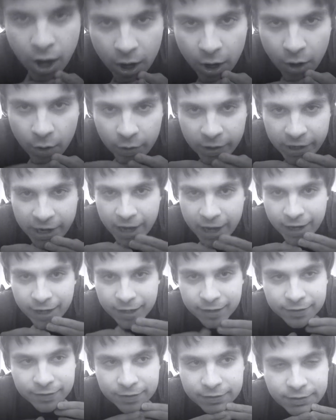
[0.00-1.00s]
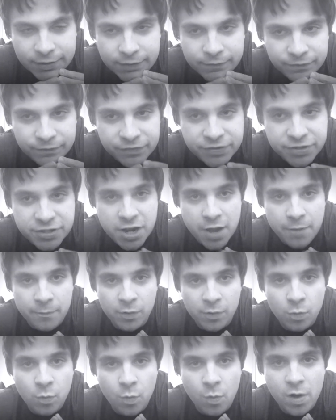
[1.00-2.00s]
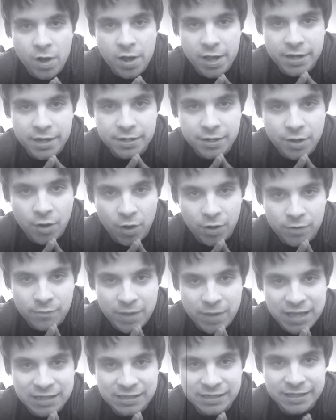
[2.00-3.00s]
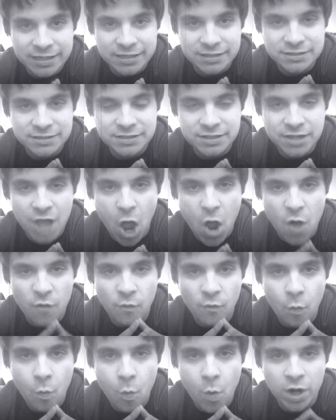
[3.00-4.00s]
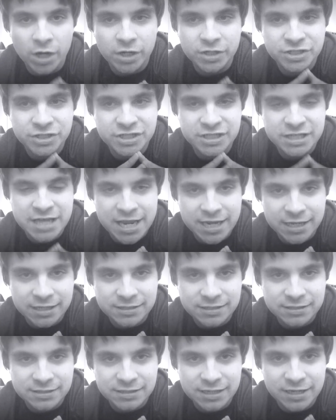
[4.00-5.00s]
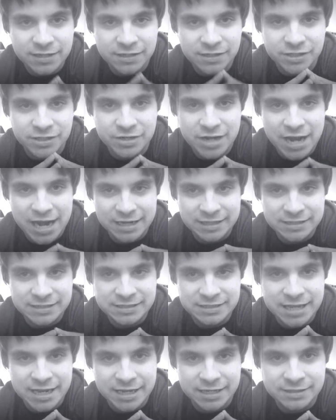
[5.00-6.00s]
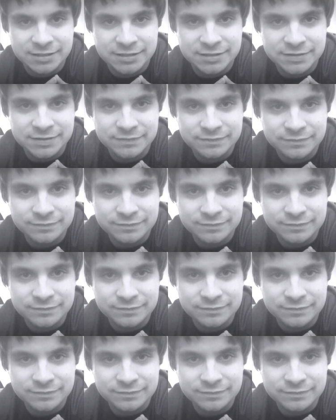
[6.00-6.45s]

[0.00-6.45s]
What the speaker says: Okay, number 1 on my list of worst states in the United States.